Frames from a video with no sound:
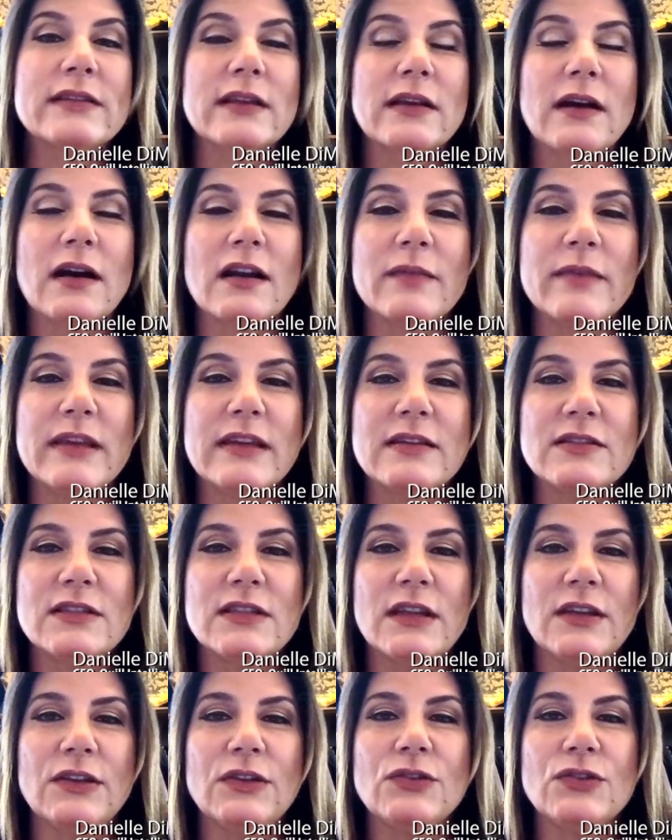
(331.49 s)
economy
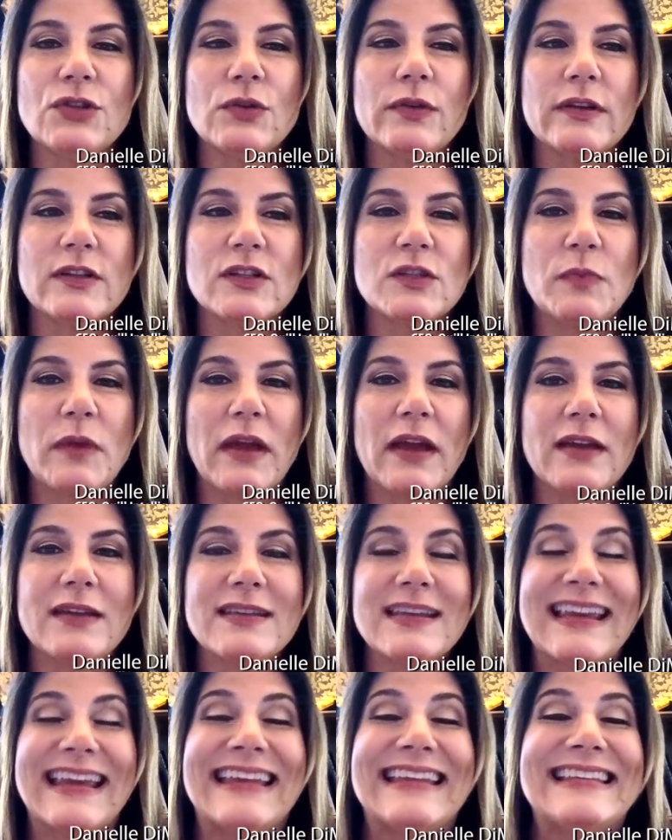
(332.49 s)
continue to expand
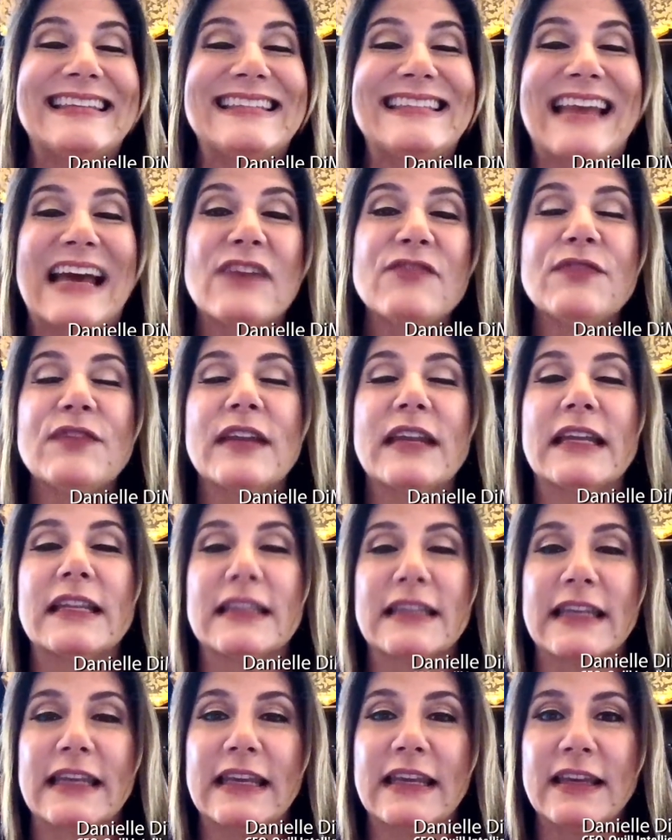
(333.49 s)

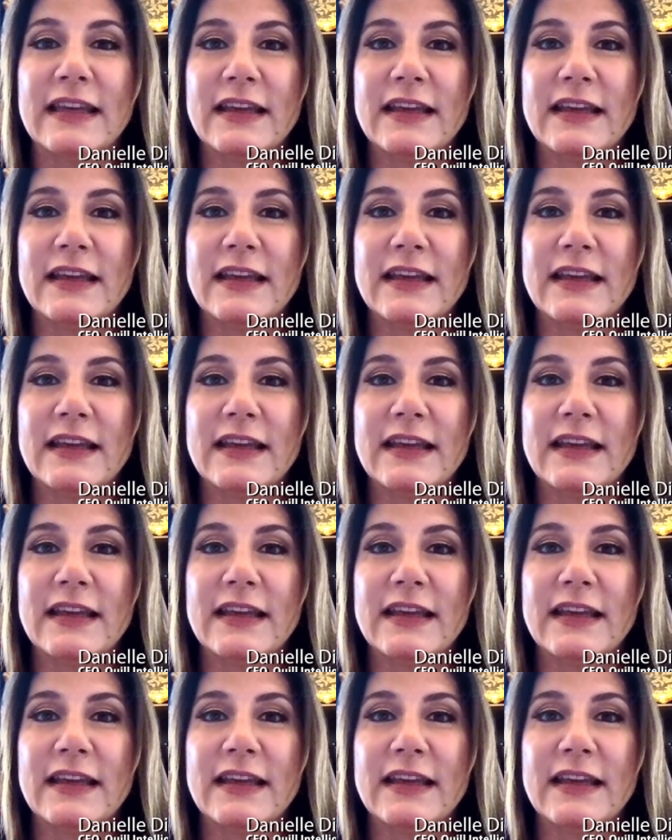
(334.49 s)
indefinitely?